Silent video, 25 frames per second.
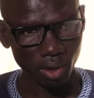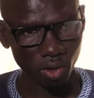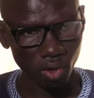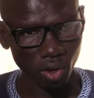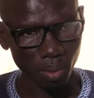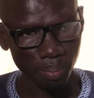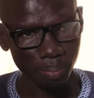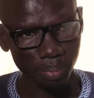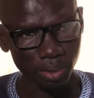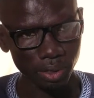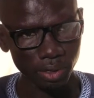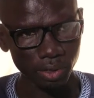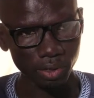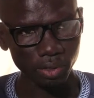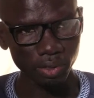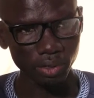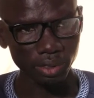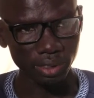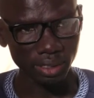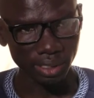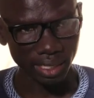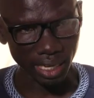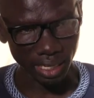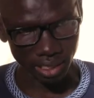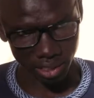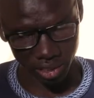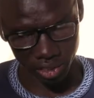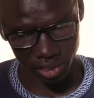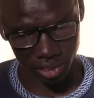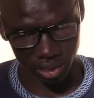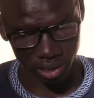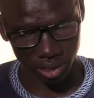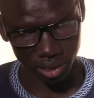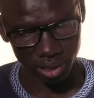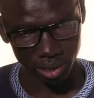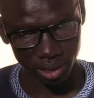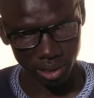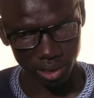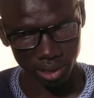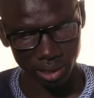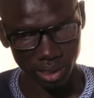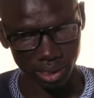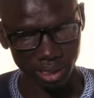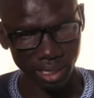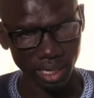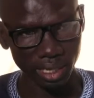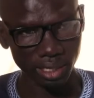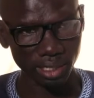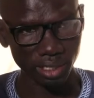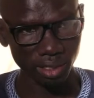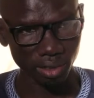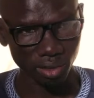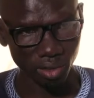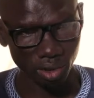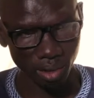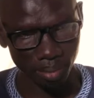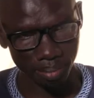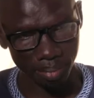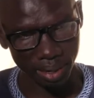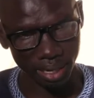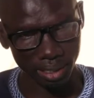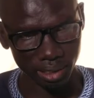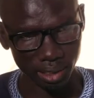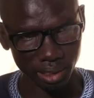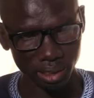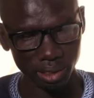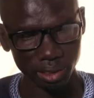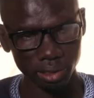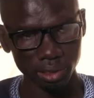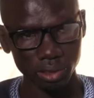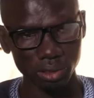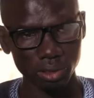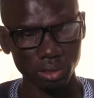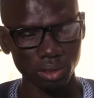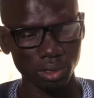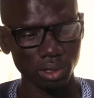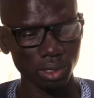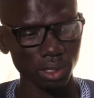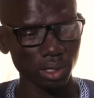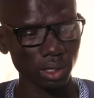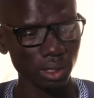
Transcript: I know is that he was honored to have accomplished something.